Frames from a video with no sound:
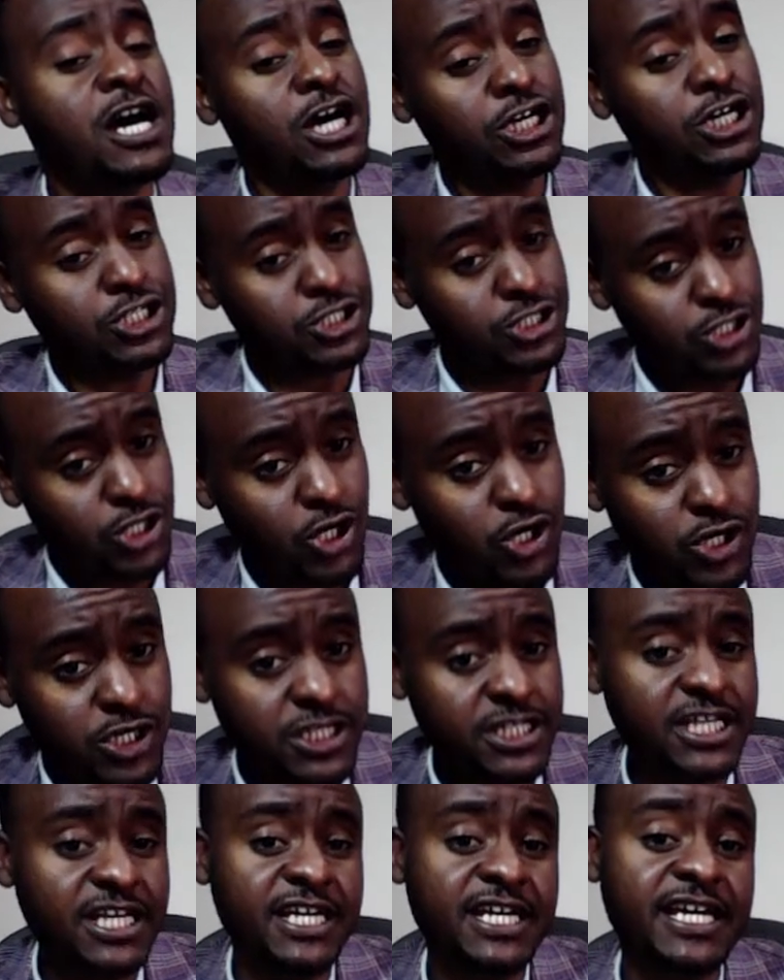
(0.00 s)

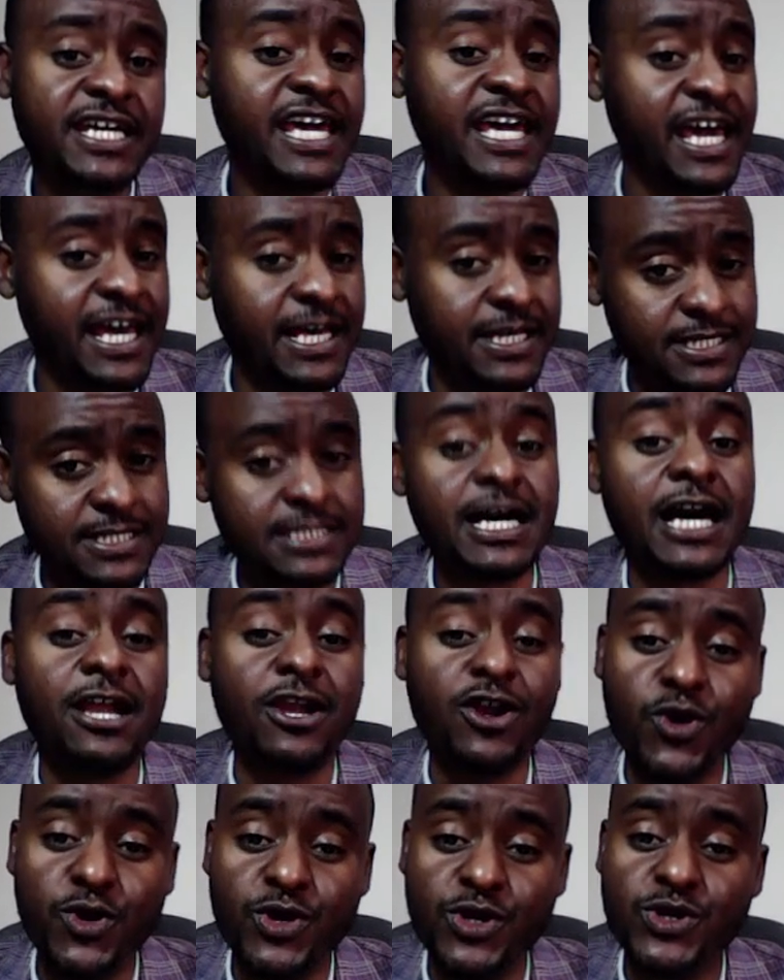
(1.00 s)
Sorting cases
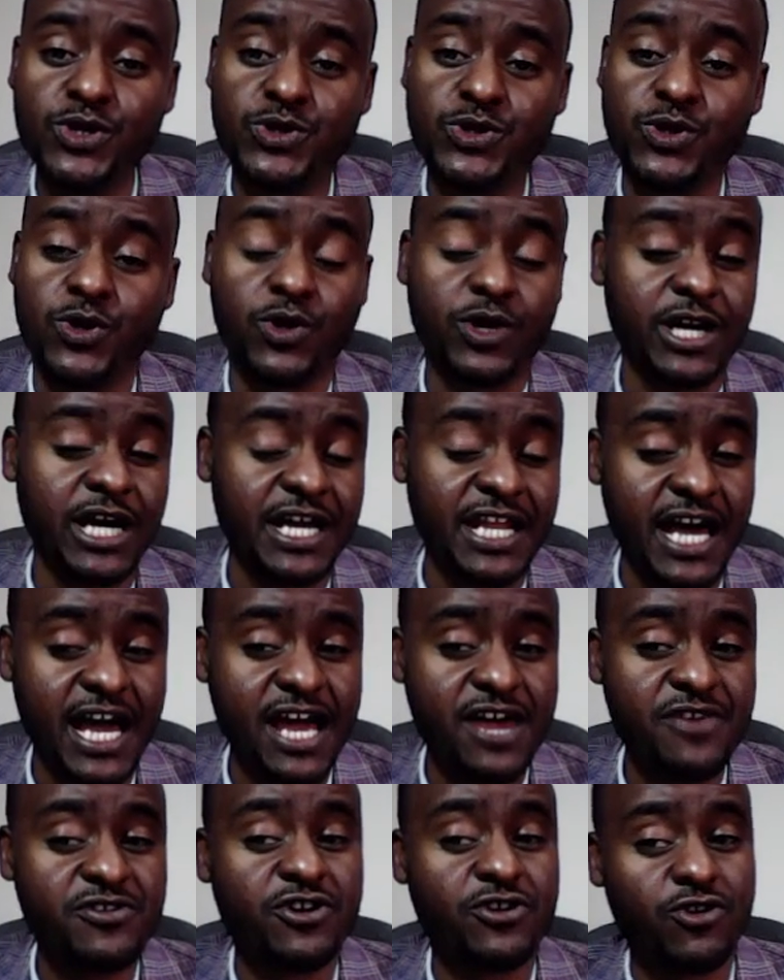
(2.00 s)
allow you to
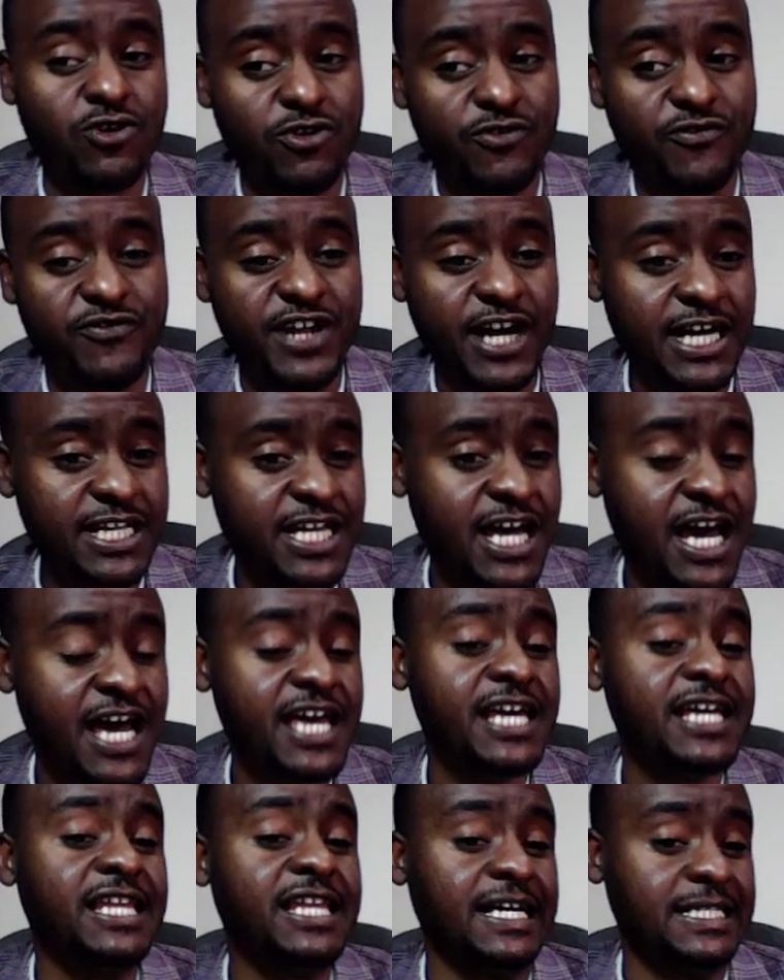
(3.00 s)
organize a row of data
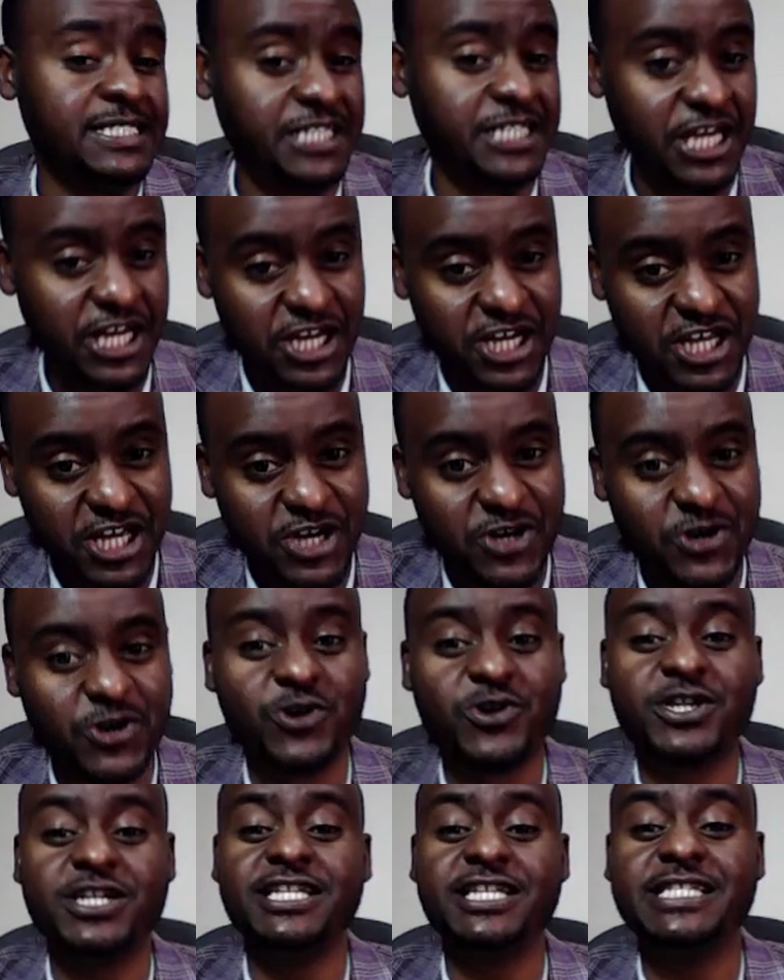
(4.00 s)
in ascending or
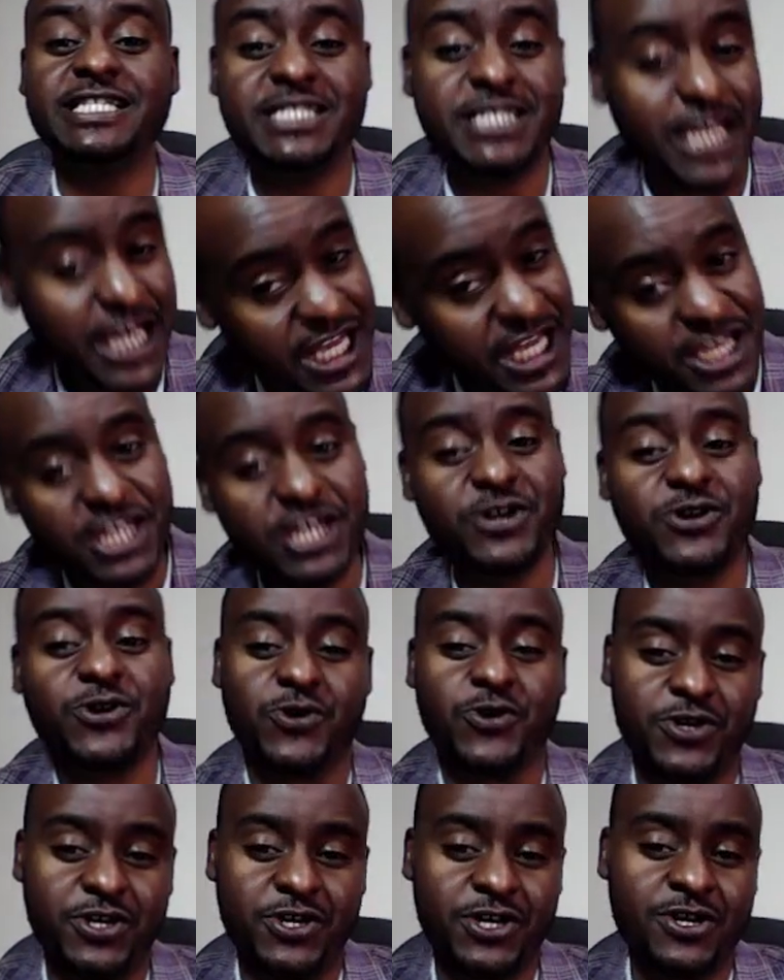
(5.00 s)
descending
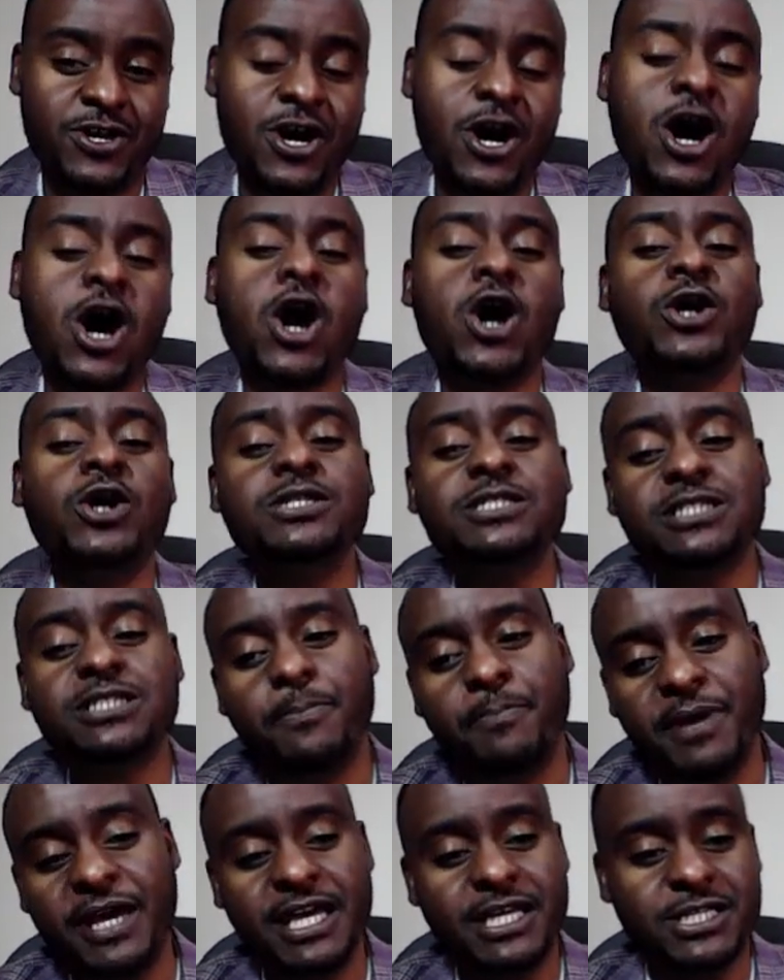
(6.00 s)
order on the
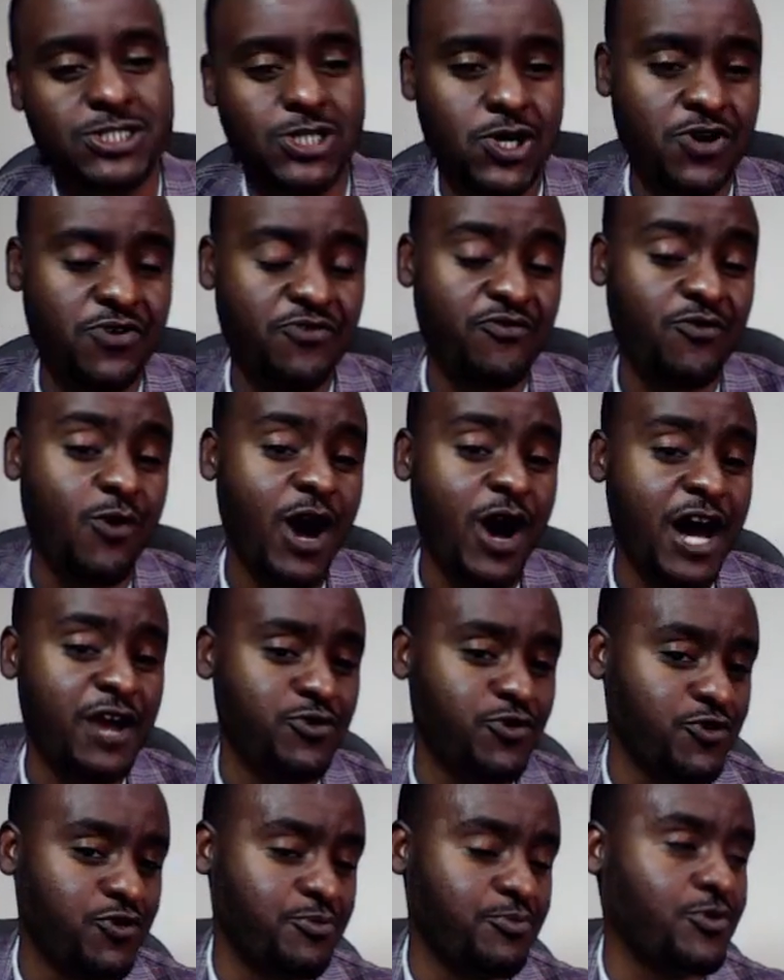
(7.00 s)
base of one
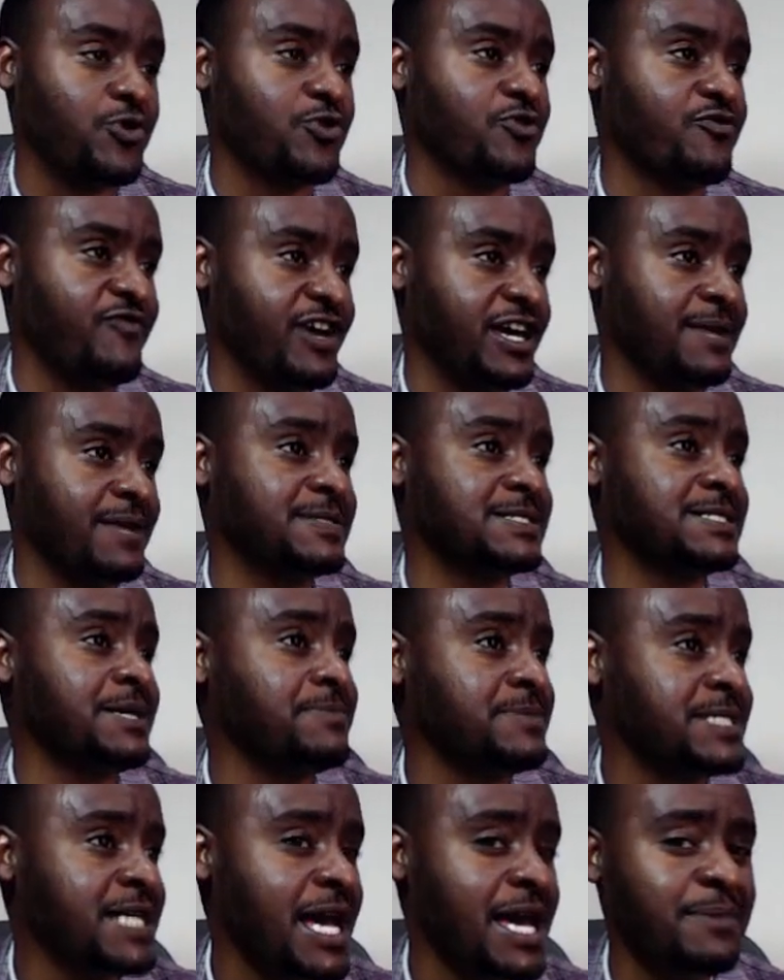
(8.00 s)
or more variables.
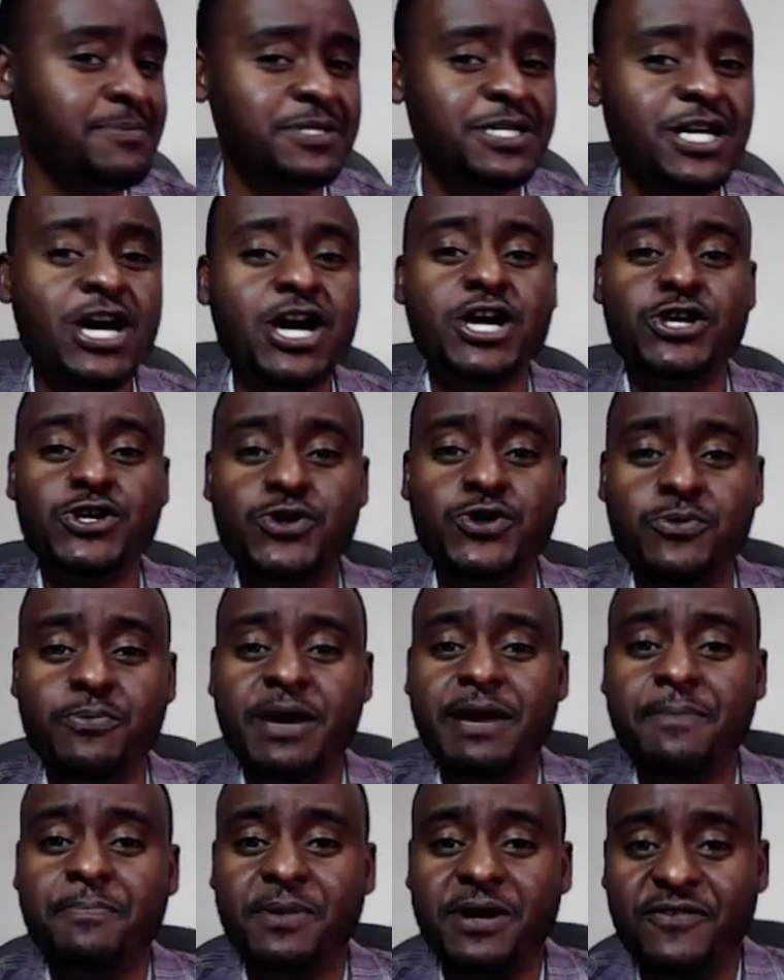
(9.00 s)
Sometimes you may
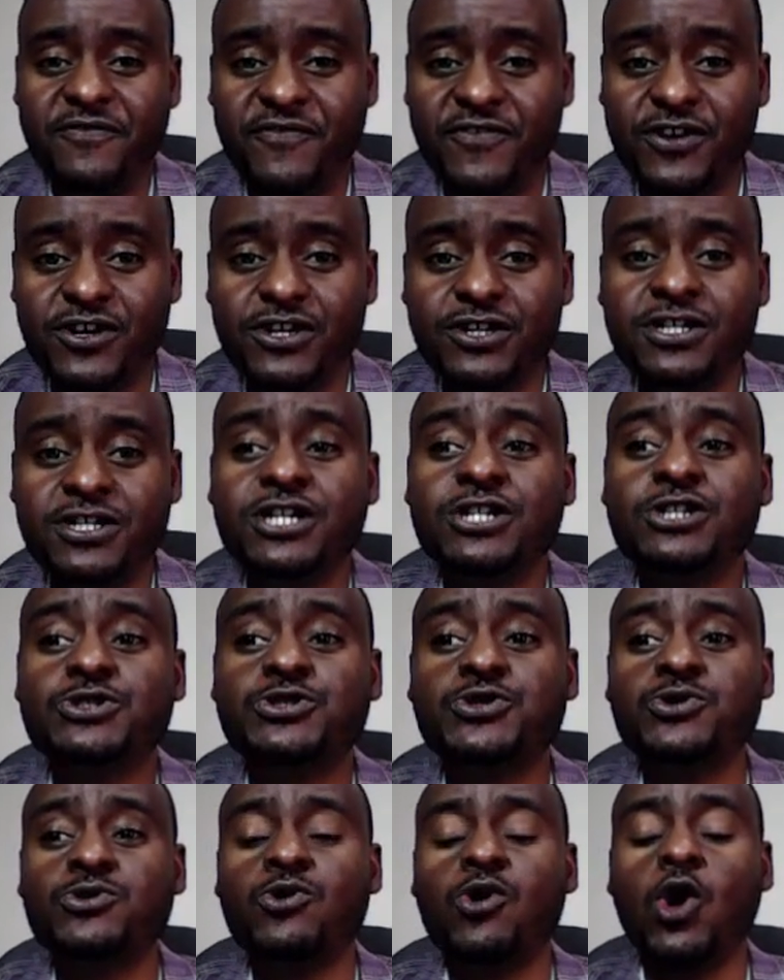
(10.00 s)
prefer
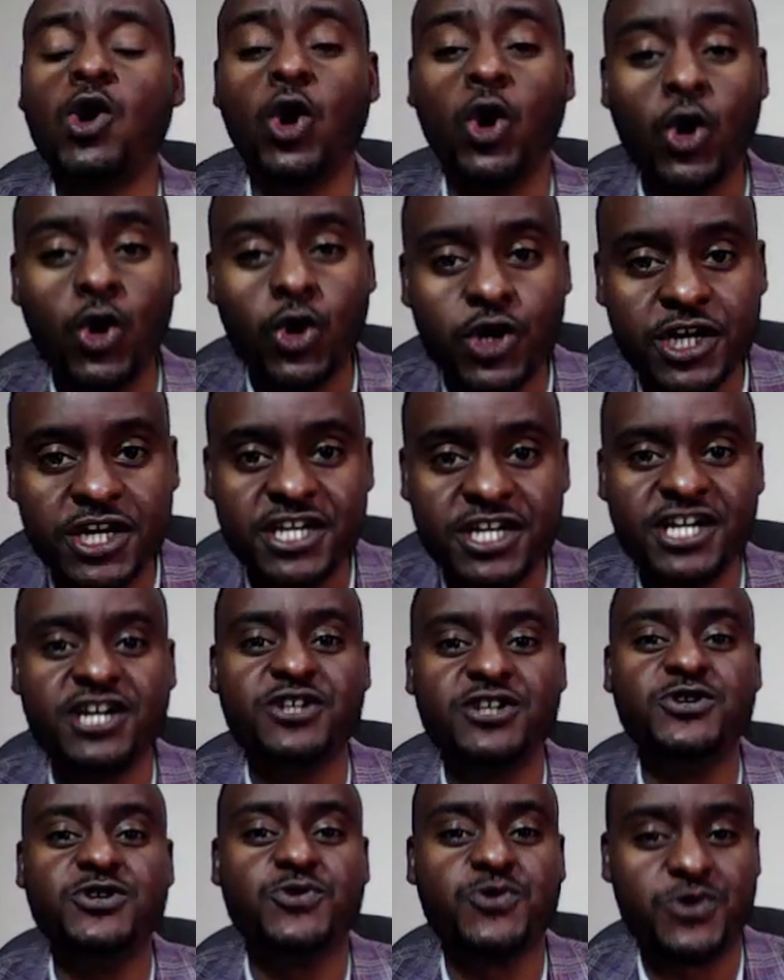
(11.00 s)
to order
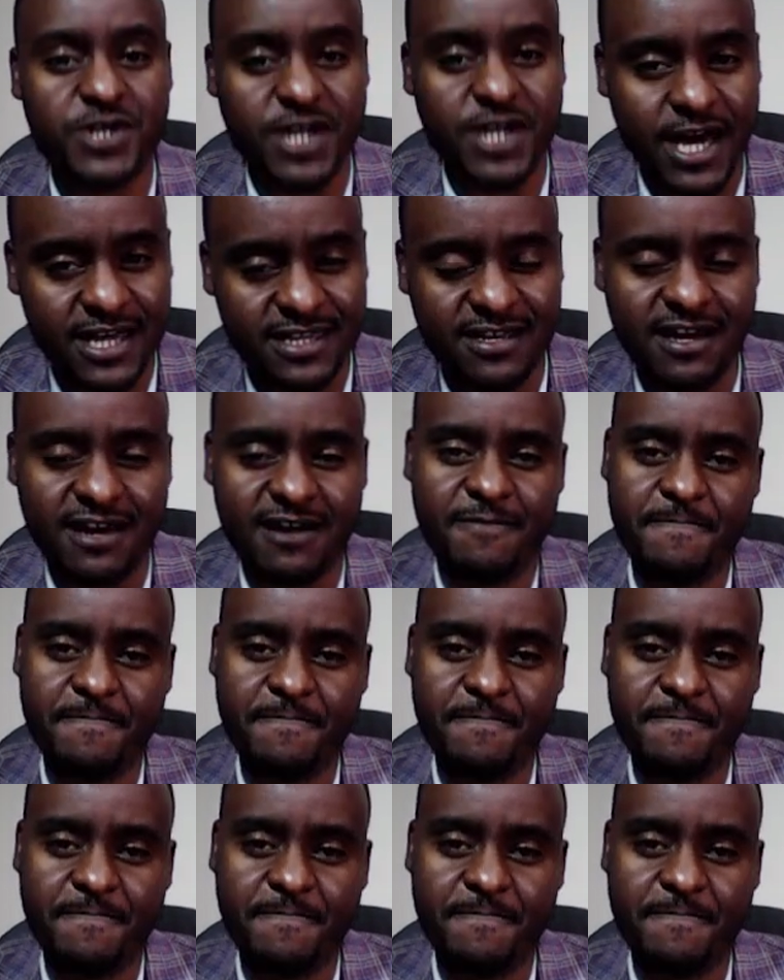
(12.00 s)
your data